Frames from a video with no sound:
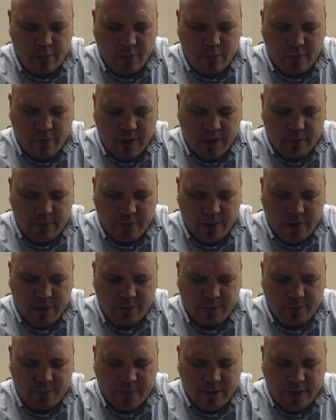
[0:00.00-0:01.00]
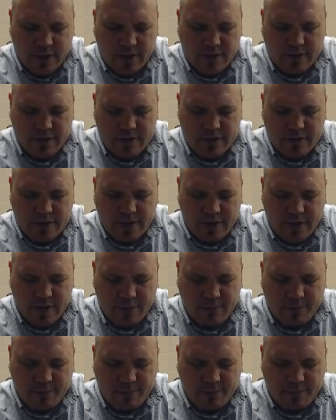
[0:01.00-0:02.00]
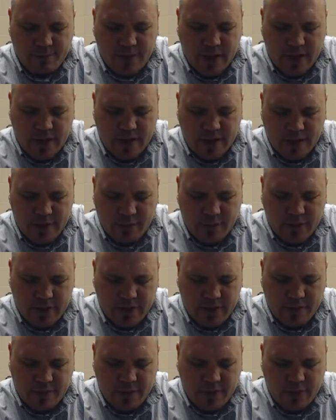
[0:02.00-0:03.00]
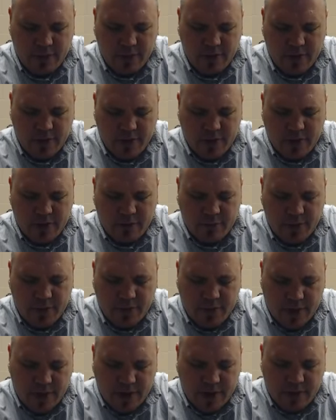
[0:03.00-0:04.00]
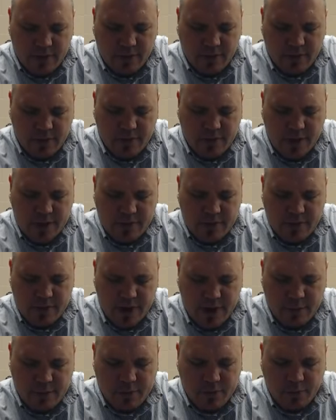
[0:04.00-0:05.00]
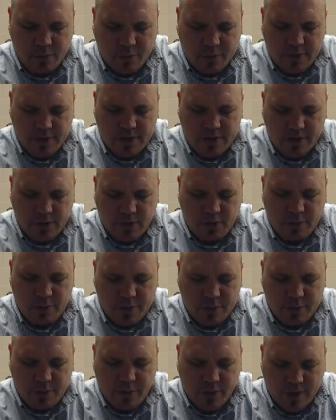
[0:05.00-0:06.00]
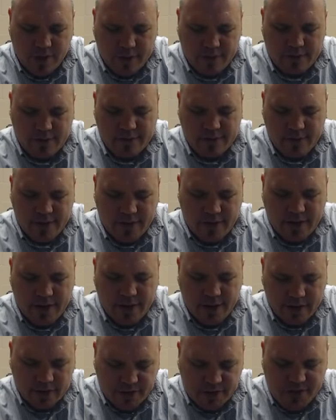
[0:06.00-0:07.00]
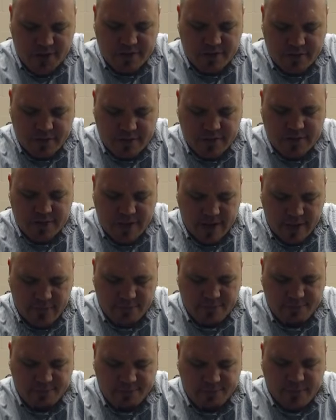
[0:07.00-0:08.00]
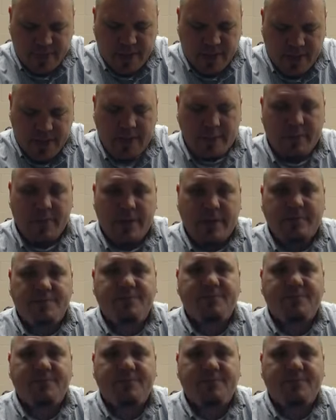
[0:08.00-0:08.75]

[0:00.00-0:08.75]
our family in this time. Again, we love you. We thank you, and your name is worthy to be praised. In Jesus' name, amen.